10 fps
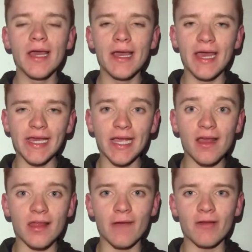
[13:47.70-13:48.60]
here
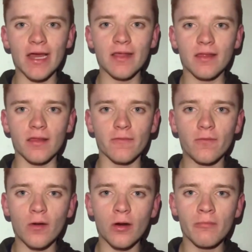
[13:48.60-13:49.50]
is our latest
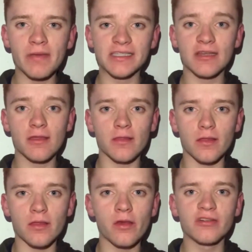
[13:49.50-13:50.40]
form, which isn't
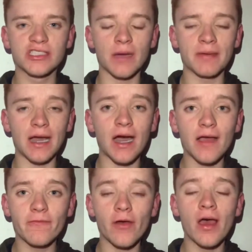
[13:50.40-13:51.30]
too shabby
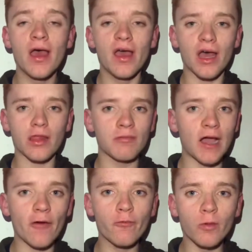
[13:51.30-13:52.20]
either, as we
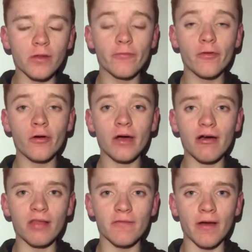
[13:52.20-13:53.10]
have won 4
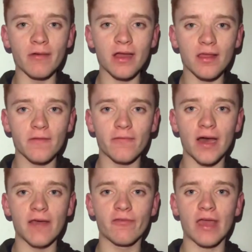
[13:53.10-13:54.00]
out of our last
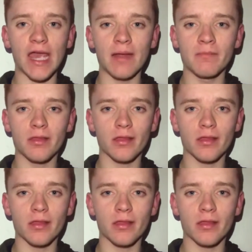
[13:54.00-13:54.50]
5 games.